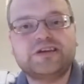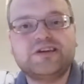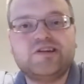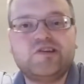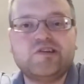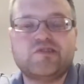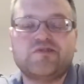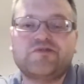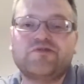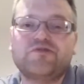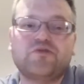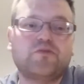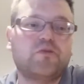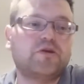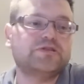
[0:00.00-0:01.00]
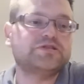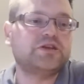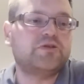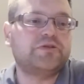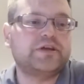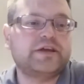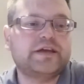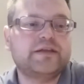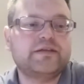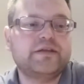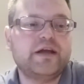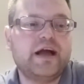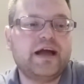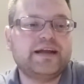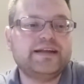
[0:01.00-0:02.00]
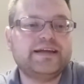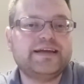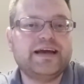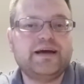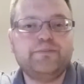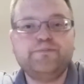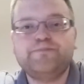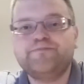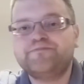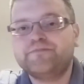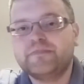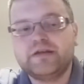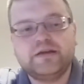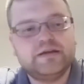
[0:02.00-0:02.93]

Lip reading: gig card for my Sony Handycam,